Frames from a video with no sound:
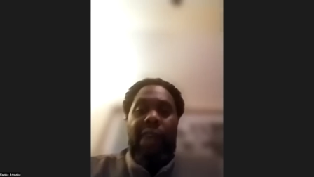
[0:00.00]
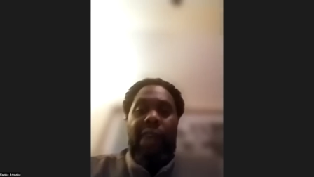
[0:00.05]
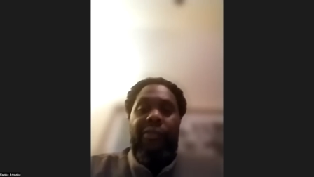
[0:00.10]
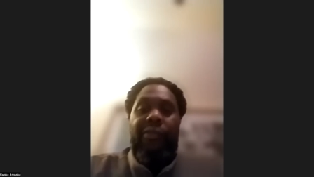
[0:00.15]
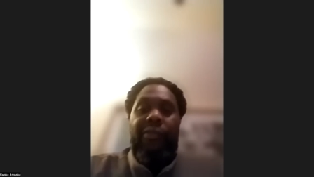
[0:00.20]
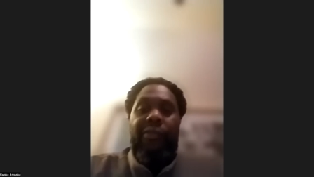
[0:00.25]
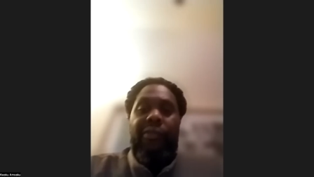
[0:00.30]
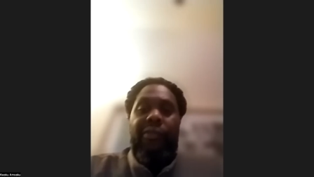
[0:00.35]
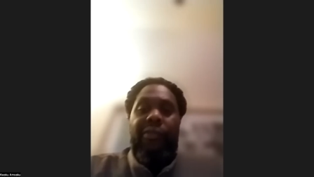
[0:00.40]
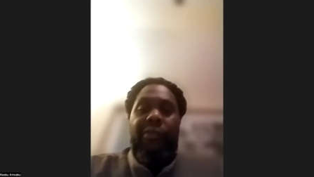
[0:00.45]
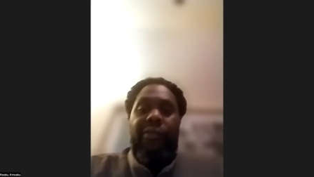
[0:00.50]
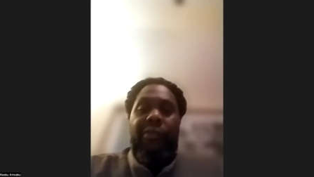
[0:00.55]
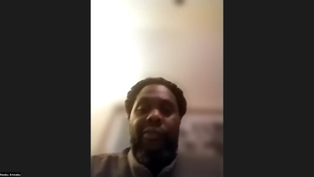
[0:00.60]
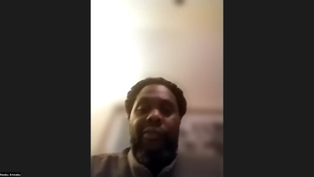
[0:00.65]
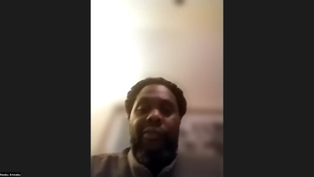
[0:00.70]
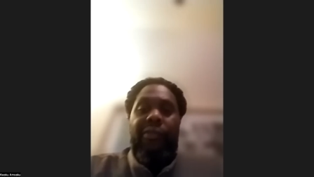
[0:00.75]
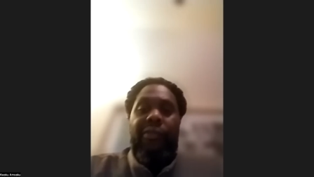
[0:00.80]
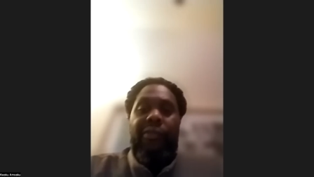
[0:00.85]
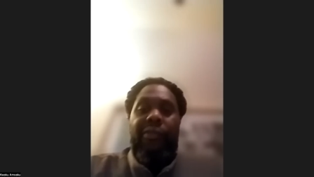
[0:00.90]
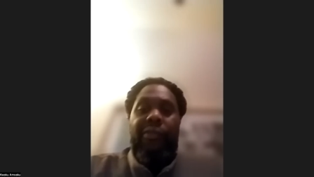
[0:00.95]
I feel like we're
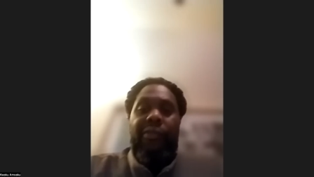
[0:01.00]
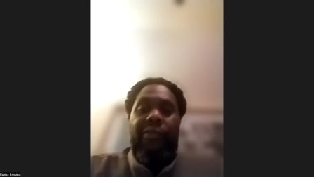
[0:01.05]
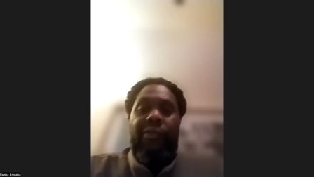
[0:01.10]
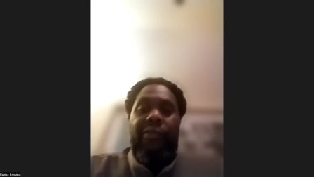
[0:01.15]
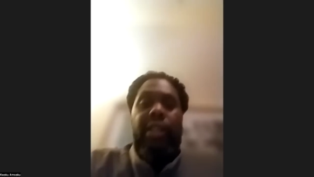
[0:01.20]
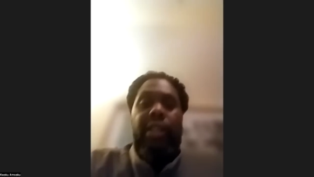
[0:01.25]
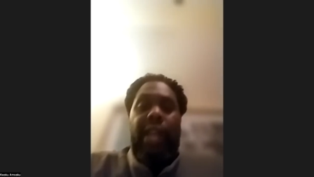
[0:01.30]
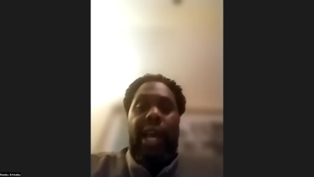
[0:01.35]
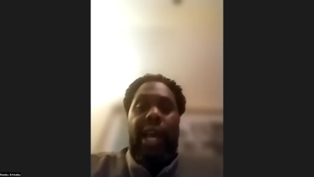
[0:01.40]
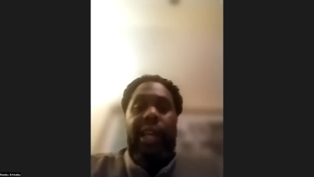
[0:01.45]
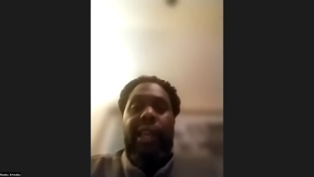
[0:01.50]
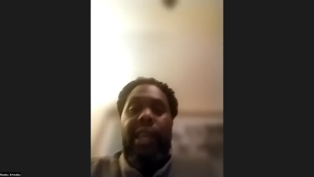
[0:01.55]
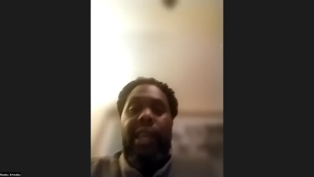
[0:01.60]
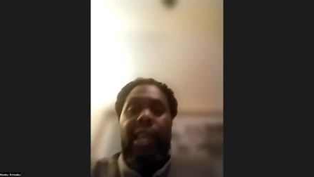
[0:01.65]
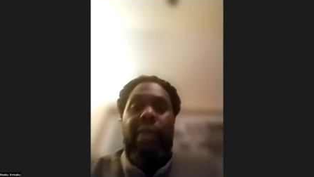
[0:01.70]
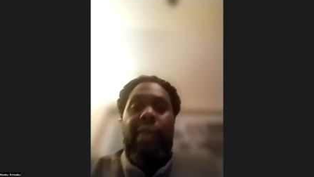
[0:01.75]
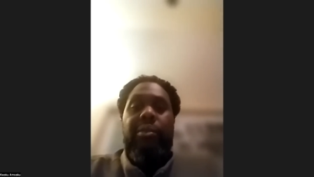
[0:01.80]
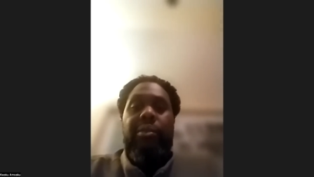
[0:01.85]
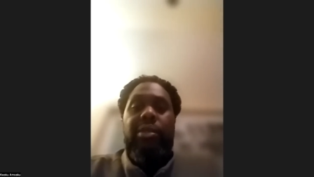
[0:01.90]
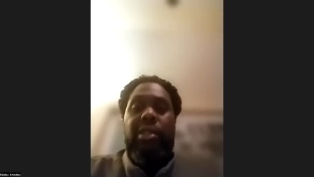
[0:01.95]
going to show out in
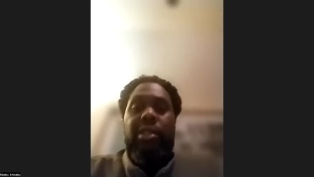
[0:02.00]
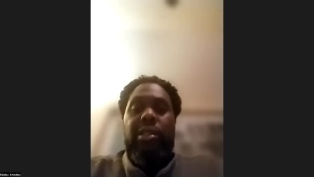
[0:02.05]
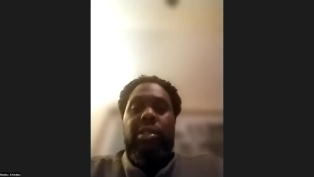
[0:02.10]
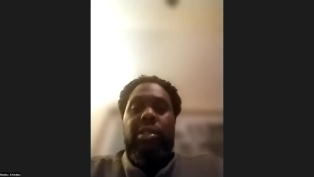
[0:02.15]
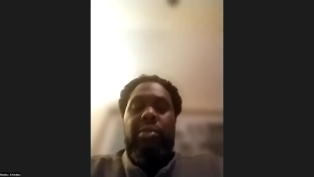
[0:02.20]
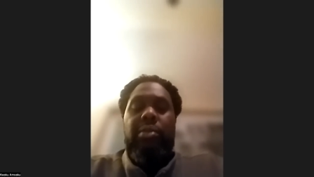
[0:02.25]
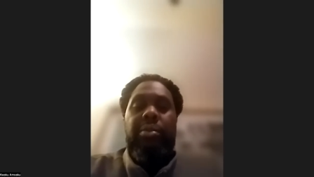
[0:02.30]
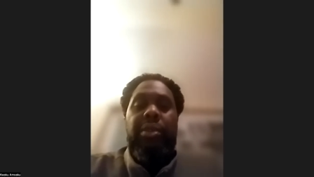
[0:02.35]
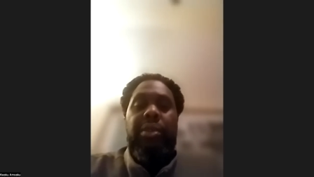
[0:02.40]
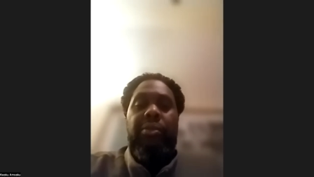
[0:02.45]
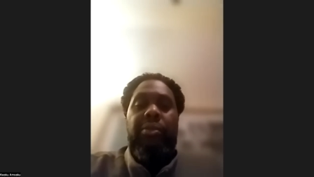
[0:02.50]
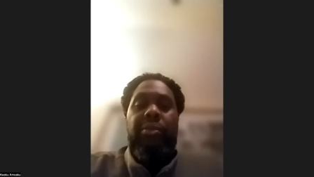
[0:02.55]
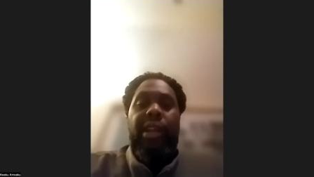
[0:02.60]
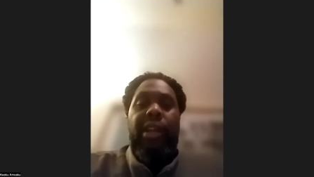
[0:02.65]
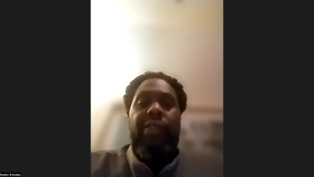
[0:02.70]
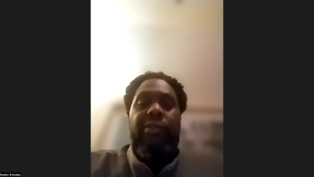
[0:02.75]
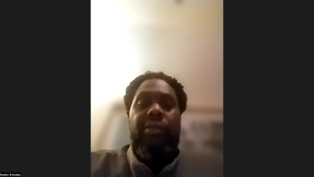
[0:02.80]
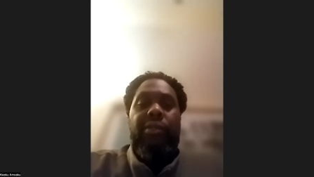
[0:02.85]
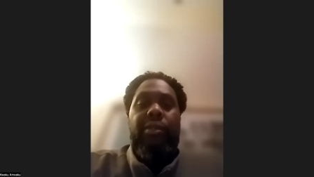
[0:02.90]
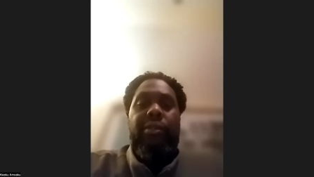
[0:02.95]
that game to to
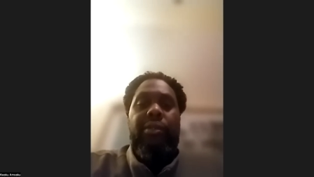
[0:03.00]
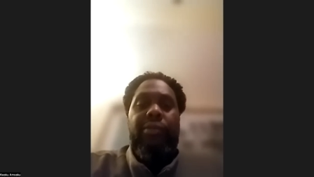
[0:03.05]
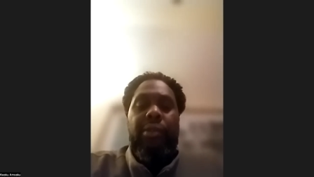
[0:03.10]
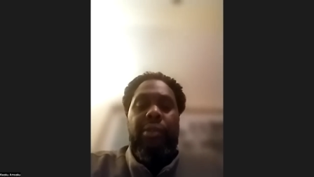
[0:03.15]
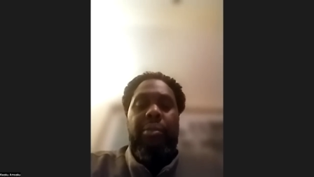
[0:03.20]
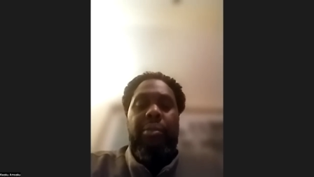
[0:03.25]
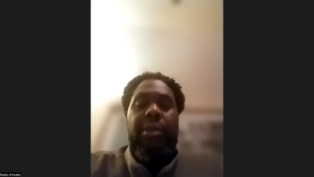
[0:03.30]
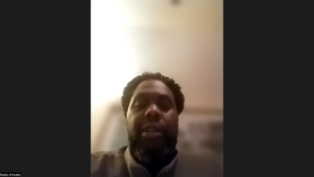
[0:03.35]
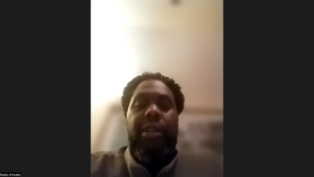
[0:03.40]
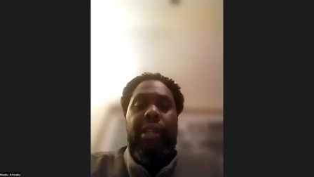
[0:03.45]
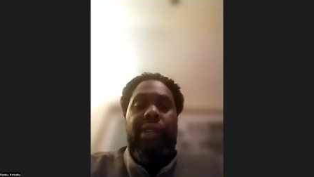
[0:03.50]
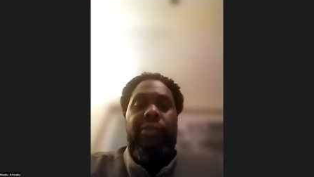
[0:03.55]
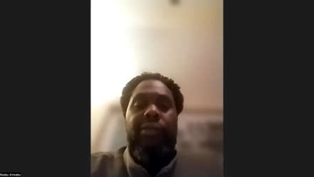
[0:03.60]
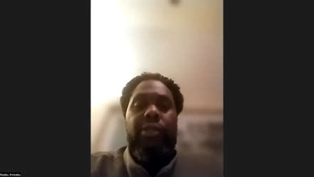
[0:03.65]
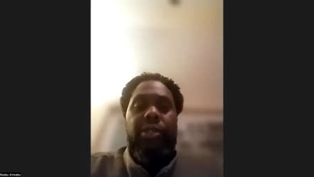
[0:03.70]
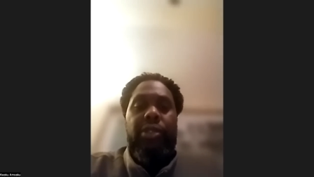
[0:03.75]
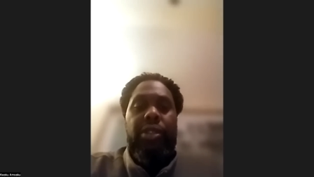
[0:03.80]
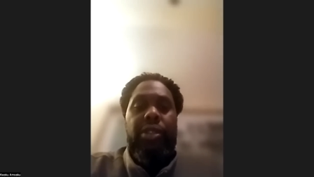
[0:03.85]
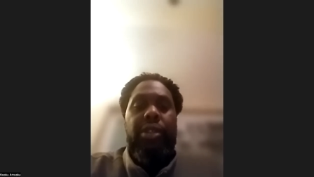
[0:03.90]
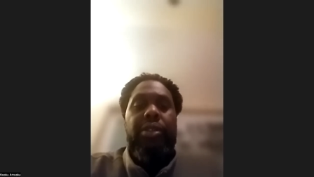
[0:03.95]
be ready for for
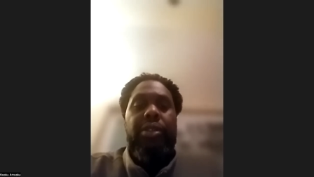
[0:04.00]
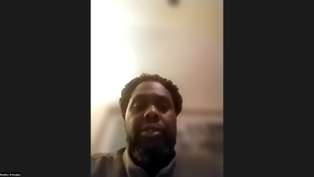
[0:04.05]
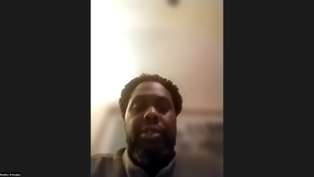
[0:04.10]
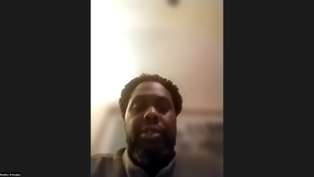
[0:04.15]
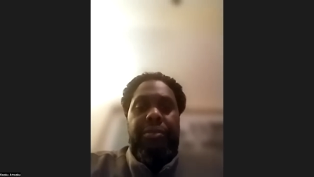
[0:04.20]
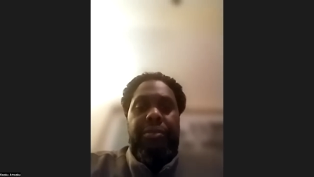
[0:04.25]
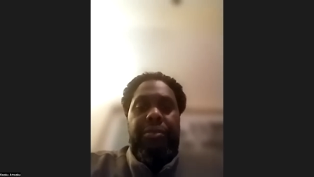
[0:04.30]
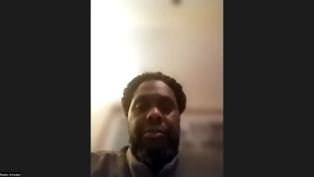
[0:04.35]
Monday for sure.